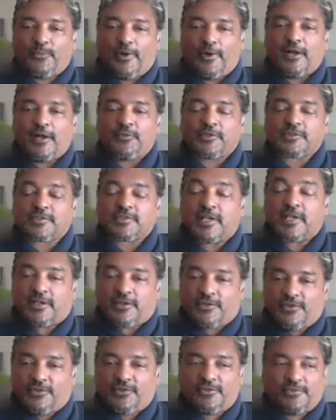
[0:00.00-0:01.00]
will tell
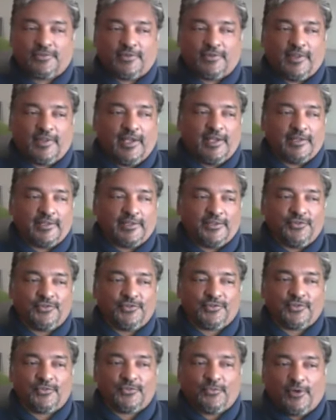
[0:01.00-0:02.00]
you that you
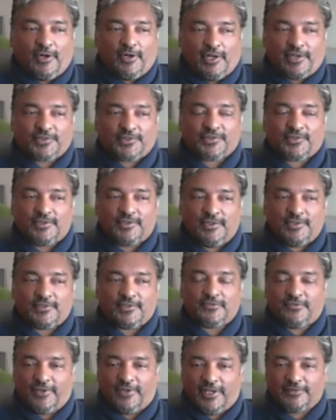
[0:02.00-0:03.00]
should watch
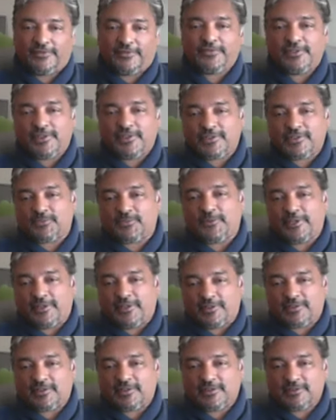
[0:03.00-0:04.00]
season 5 of The Expanse.